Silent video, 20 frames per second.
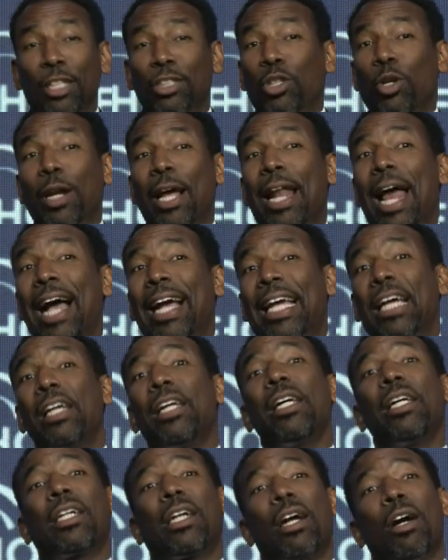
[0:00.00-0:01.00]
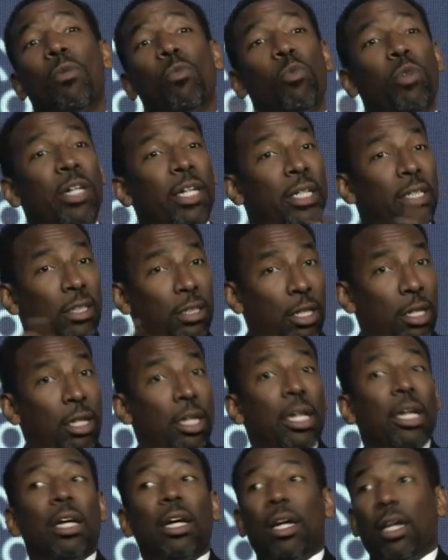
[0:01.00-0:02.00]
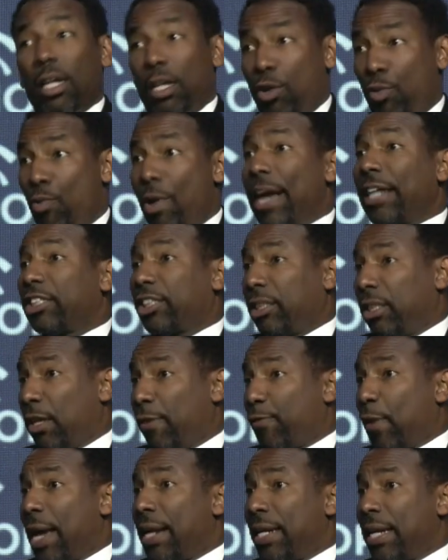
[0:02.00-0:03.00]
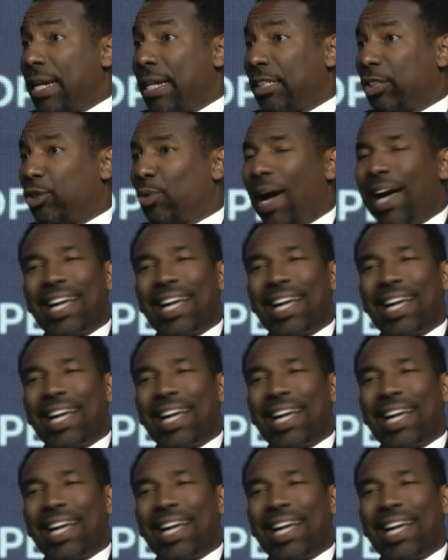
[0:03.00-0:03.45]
so that I could come with the correction if I needed to.